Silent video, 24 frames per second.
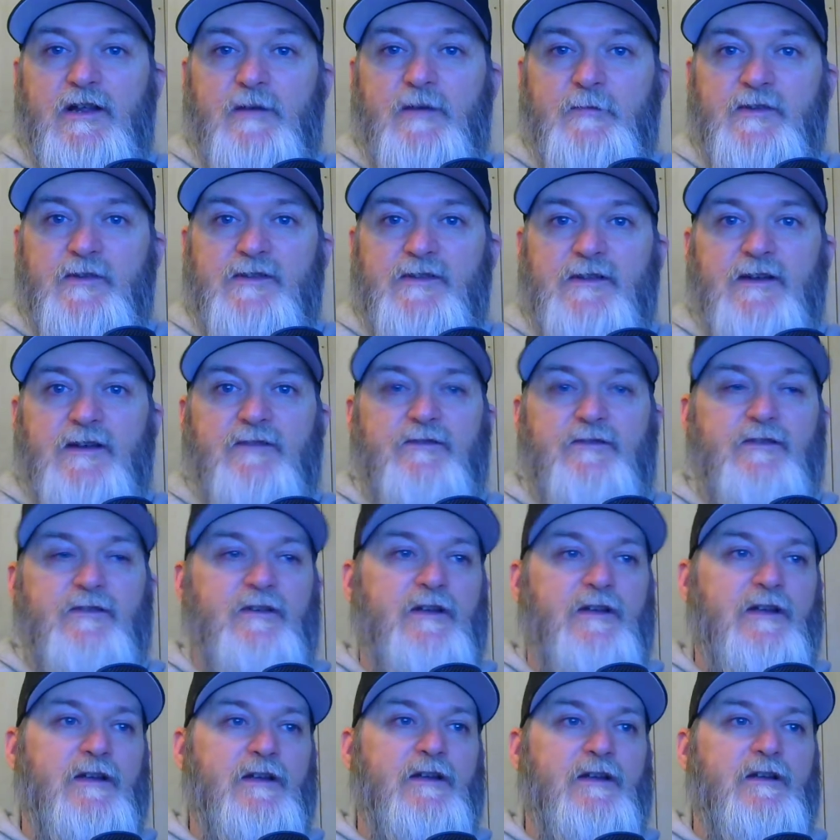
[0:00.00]
stuff.
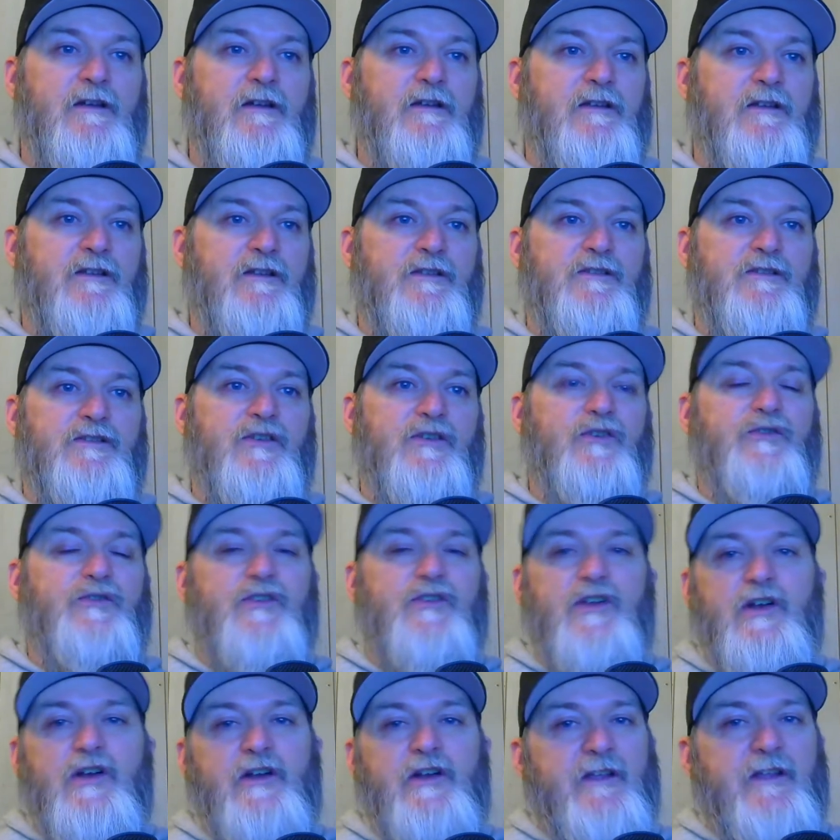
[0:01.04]
Because Social
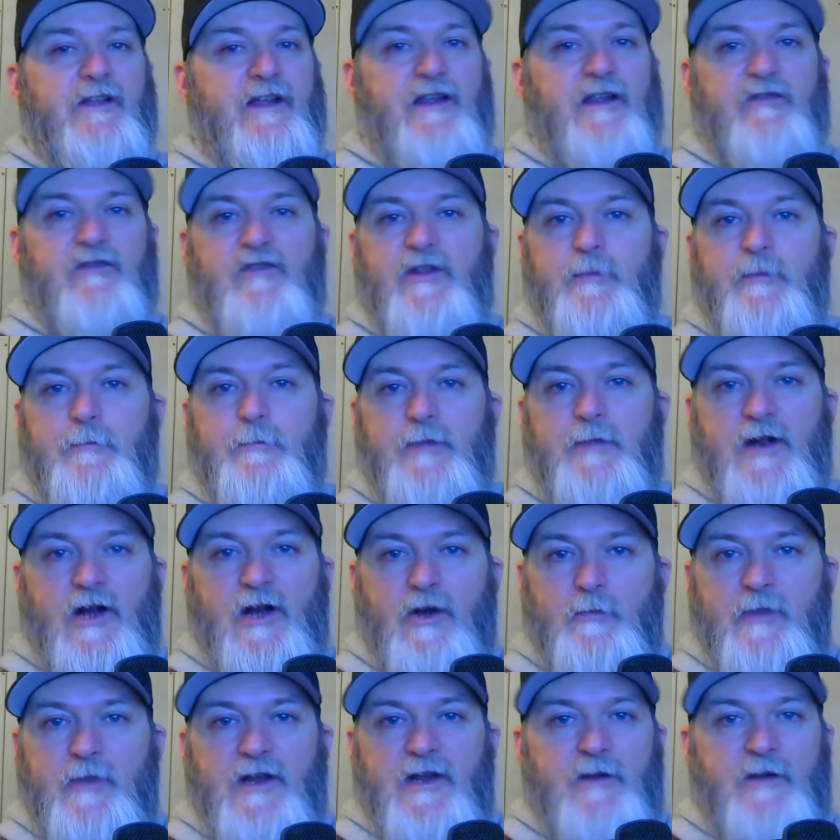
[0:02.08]
Security, they give you the bare
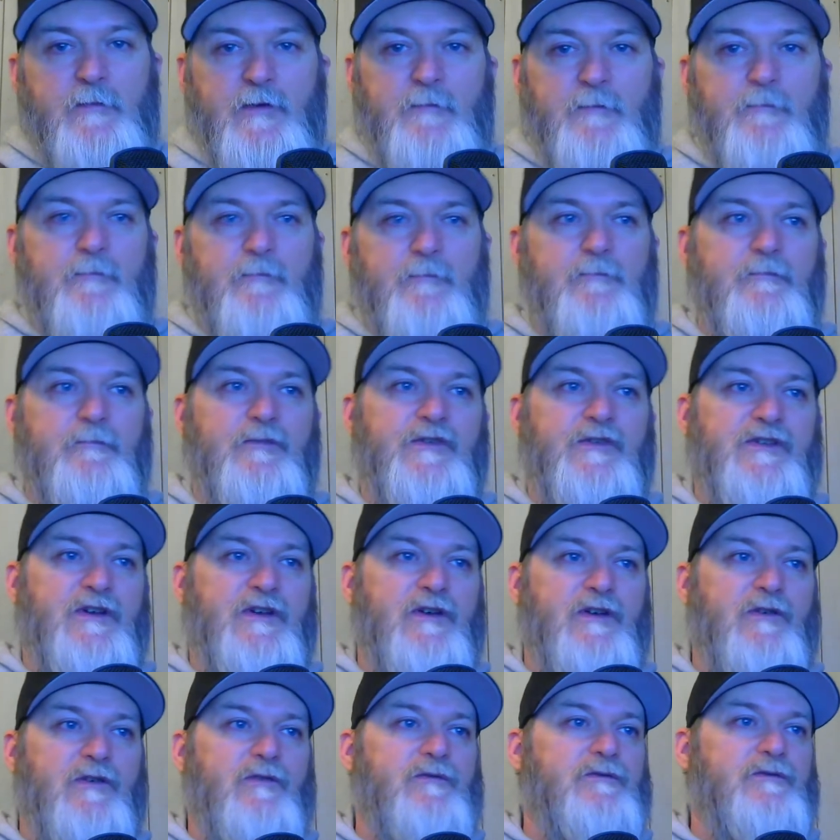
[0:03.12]
minimum.
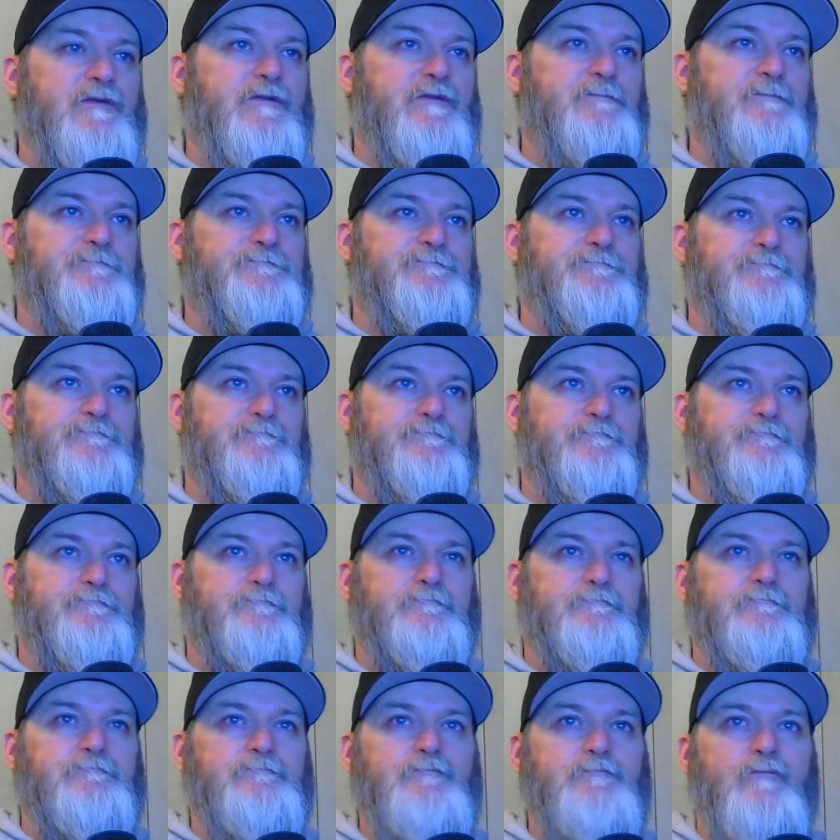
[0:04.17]
So
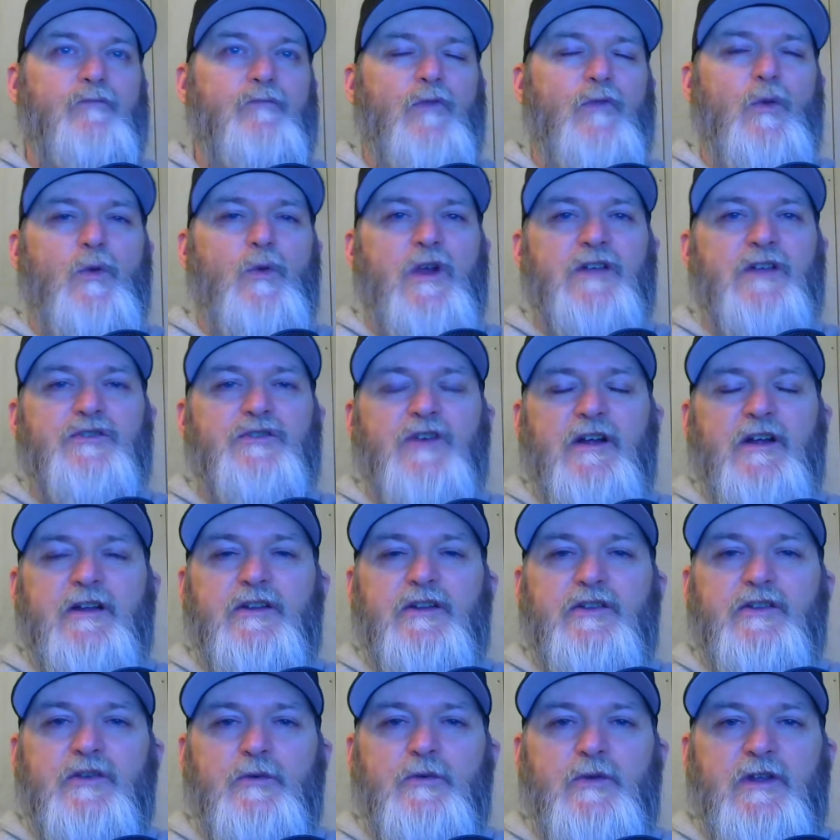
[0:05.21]
what I try to
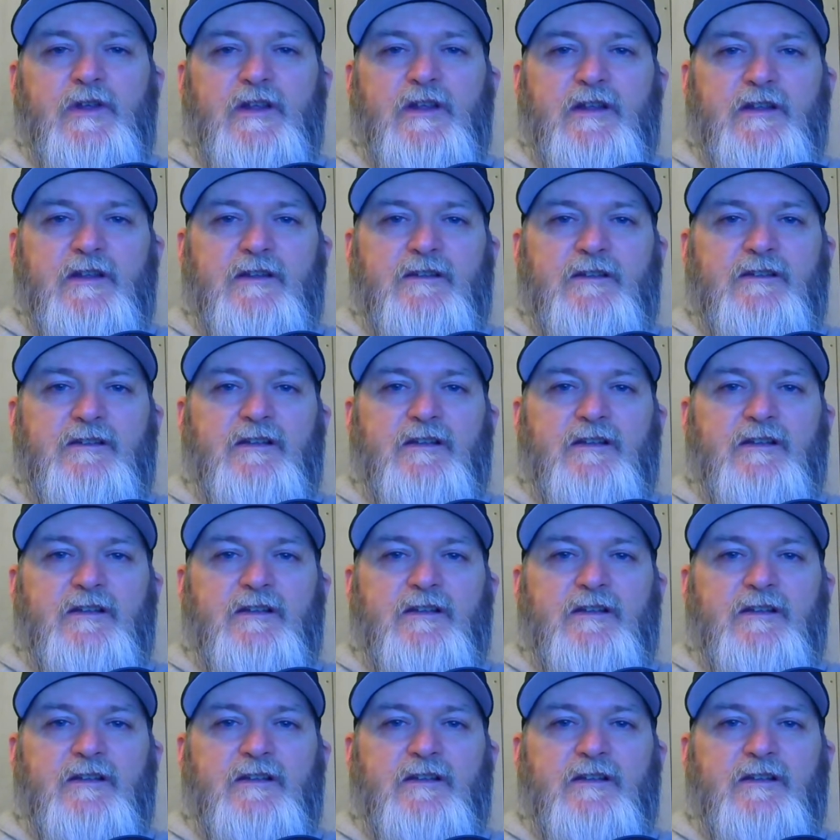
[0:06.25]
do is